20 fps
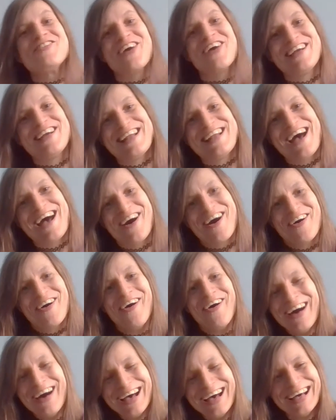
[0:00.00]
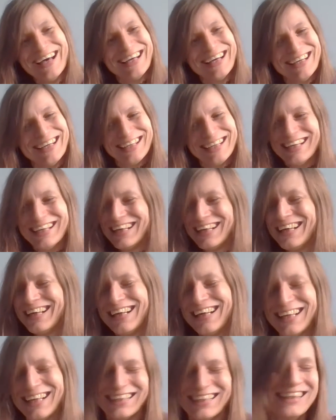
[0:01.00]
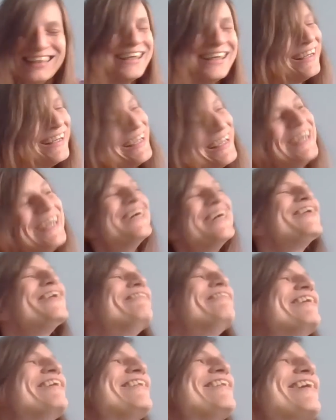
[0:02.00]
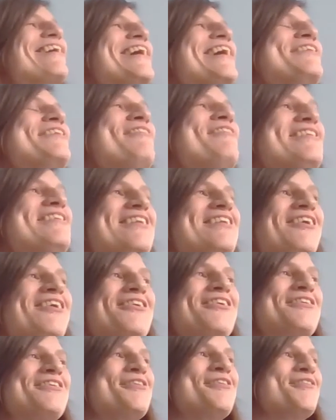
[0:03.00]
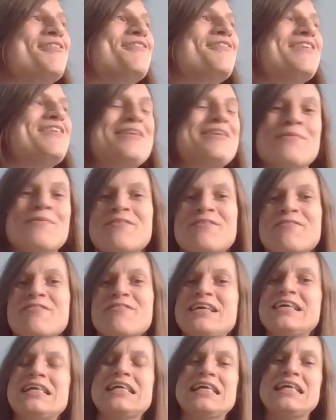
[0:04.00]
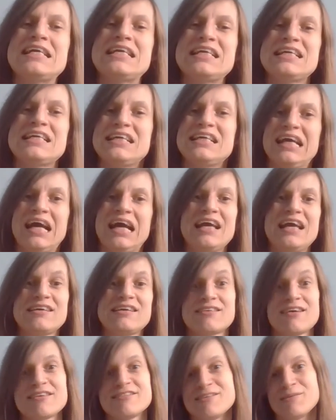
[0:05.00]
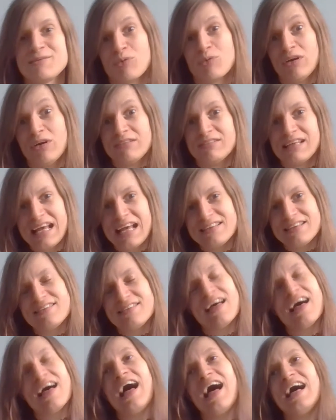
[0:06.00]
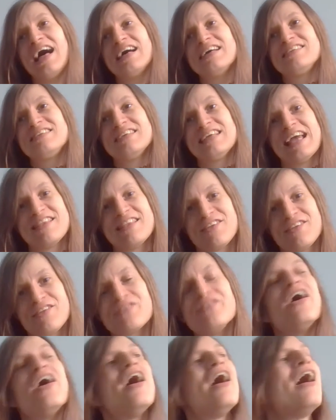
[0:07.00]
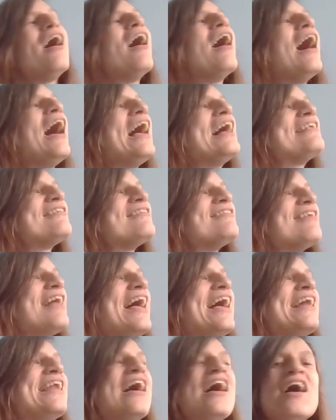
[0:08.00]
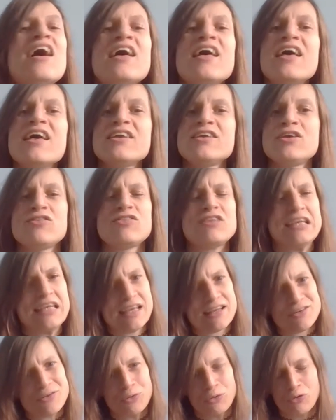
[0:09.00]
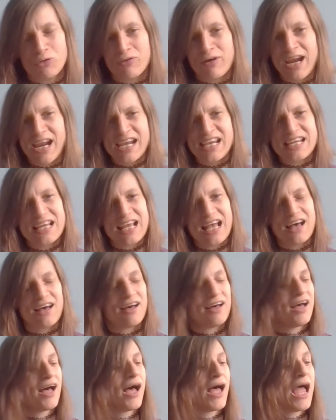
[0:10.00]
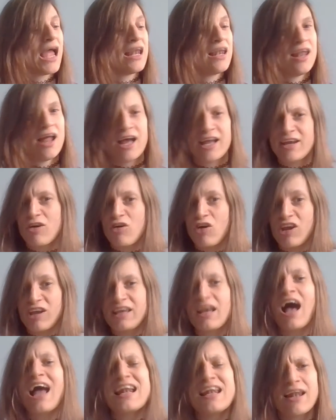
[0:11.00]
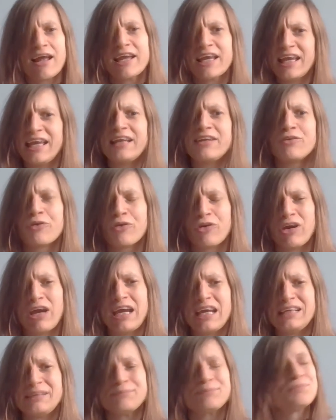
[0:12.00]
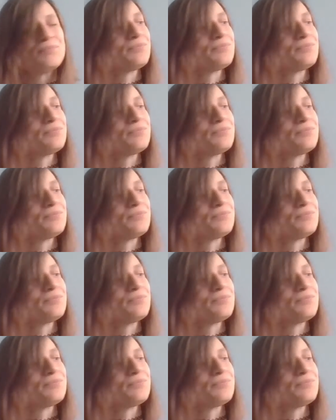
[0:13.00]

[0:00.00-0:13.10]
right now but it's kind of it's a lot of it's been a really exciting process uh, to get this far. As I said, using Kindle Create, uh, I like I like Kindle Create.